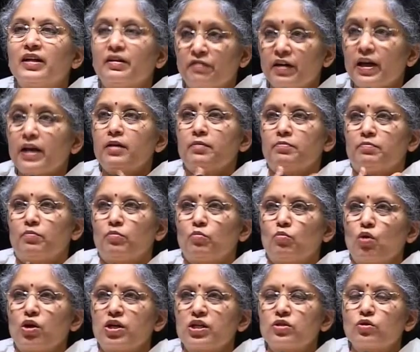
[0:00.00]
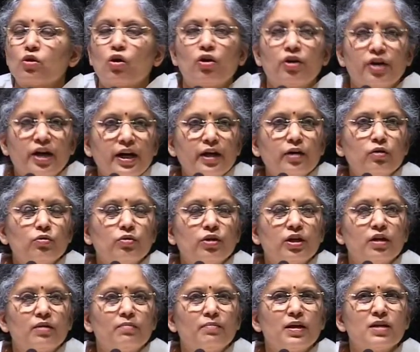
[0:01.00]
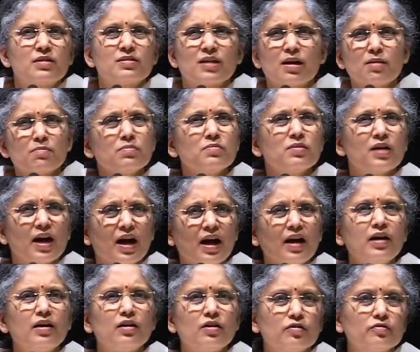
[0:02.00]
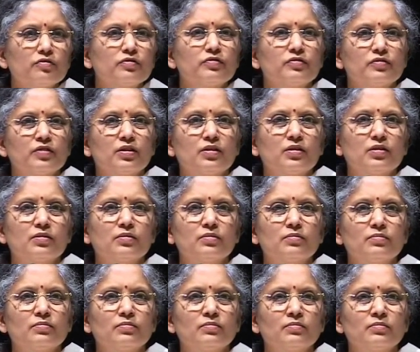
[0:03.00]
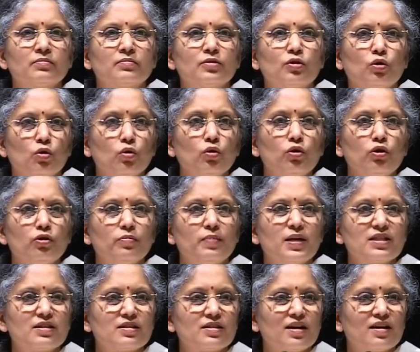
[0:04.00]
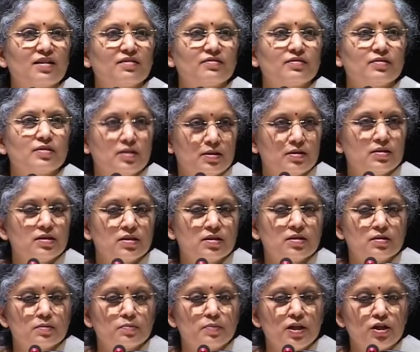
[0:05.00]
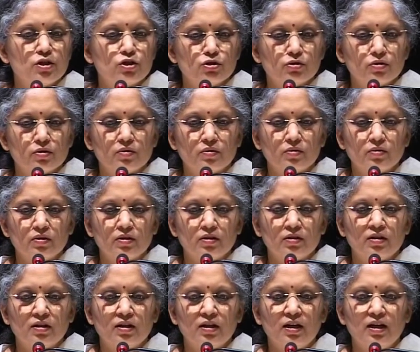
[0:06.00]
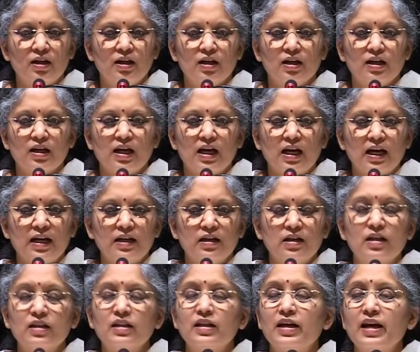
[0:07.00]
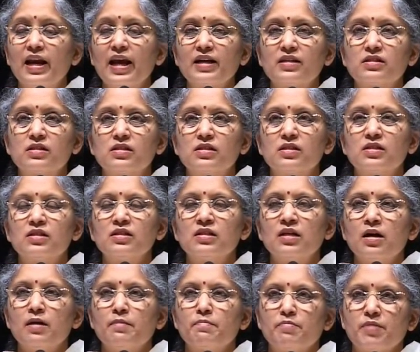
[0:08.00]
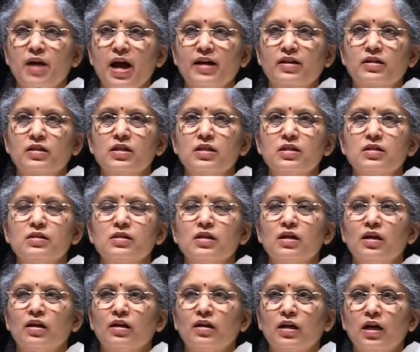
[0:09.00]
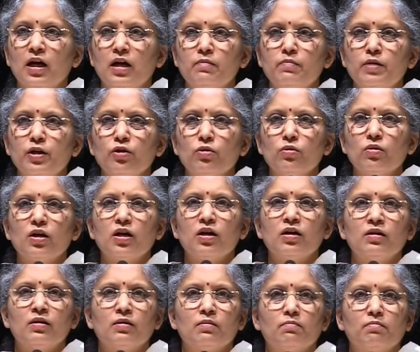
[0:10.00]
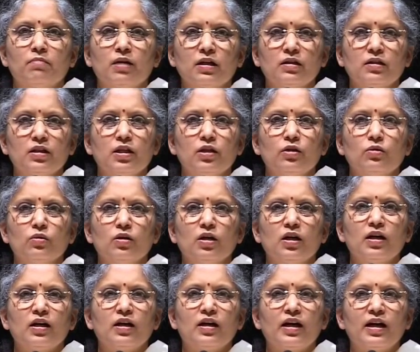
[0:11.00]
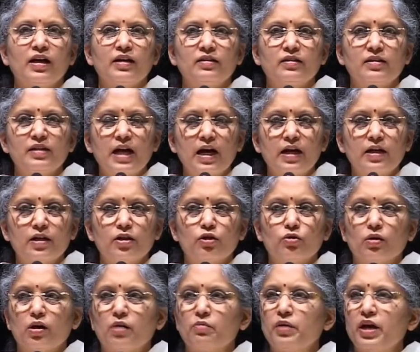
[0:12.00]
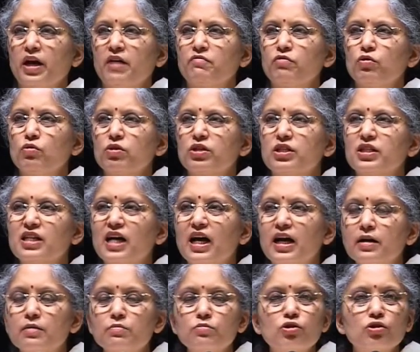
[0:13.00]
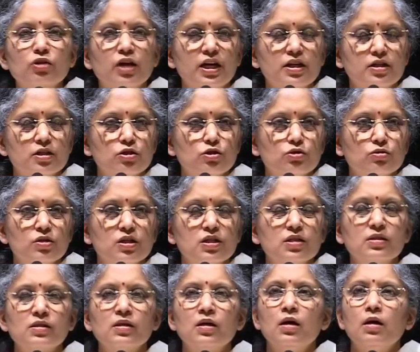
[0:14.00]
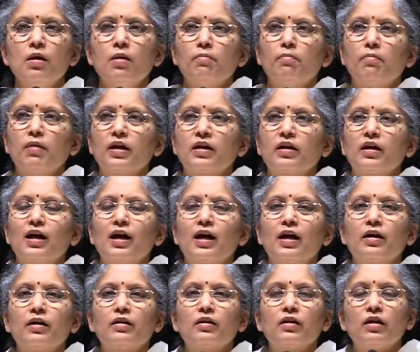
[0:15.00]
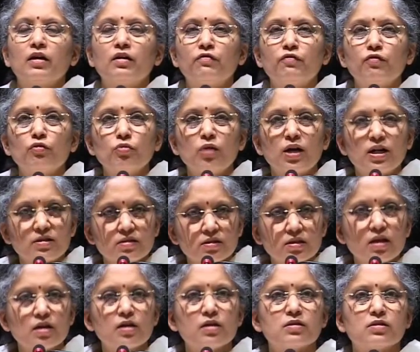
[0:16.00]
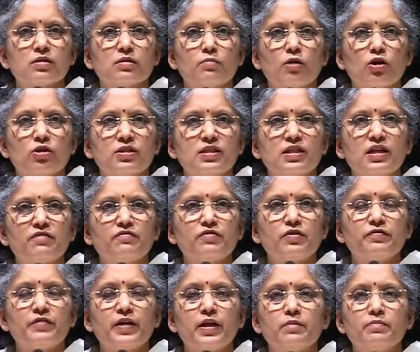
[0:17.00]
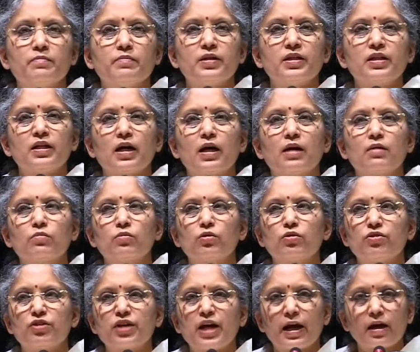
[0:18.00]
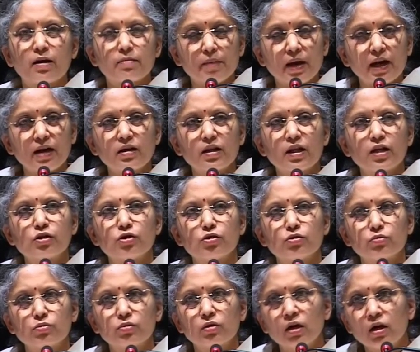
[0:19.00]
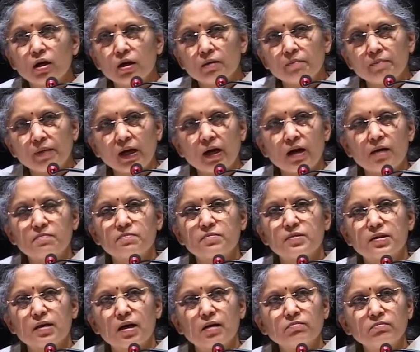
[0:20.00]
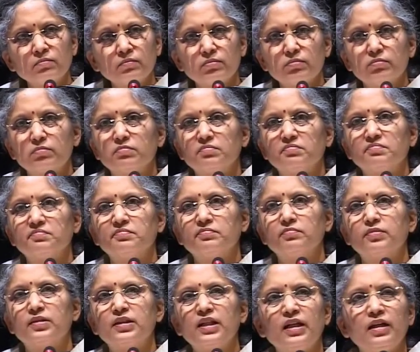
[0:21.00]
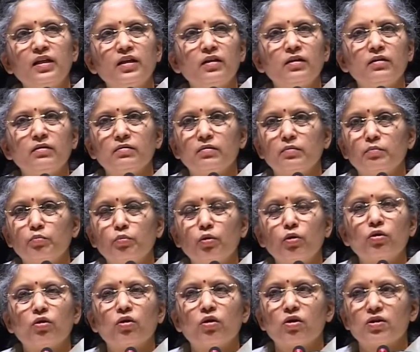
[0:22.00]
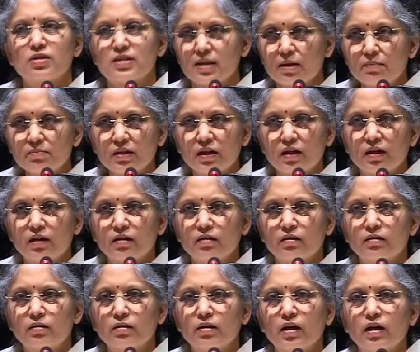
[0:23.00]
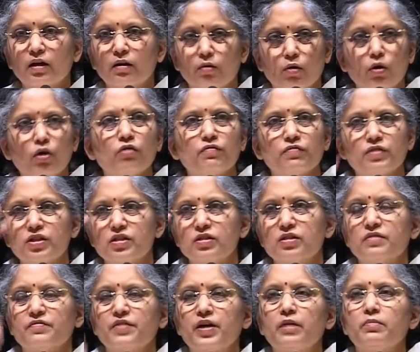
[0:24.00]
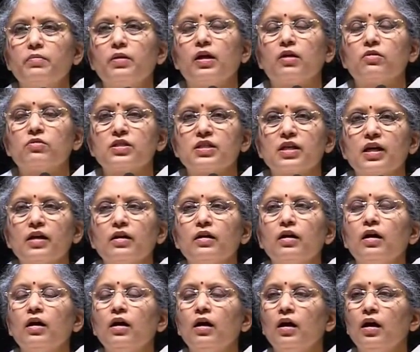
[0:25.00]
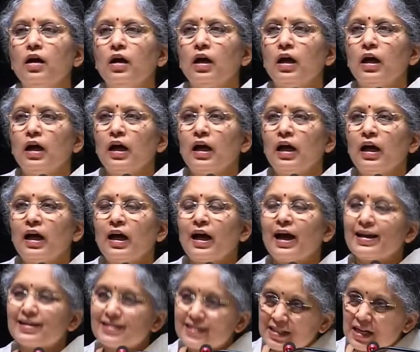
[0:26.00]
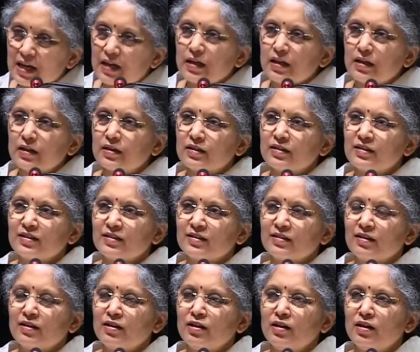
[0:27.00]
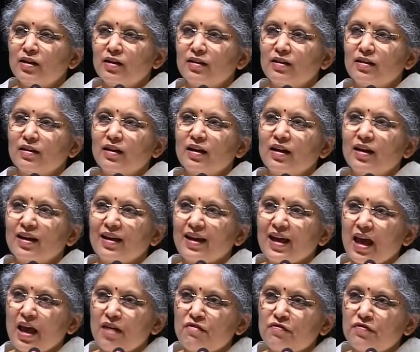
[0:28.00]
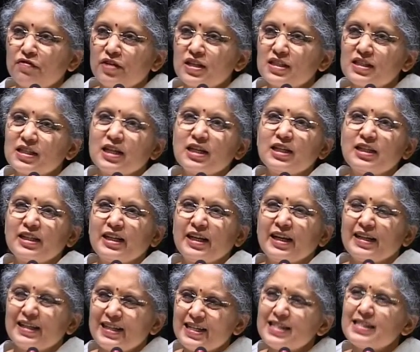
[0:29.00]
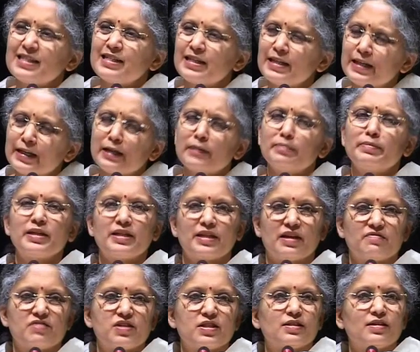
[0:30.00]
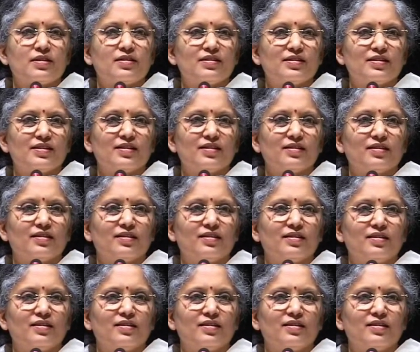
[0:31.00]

develop what is already good in me. Some kind of goal you must have. This is a spiritual goal. And the next is practice karma yoga, bhakti yoga, and jnana yoga. We have no time to get into this, but if you are serious about self-development, I would recommend that you pick up some CD, book, or something, and all of which is available outside, and study it every single day, at least a little bit every single day,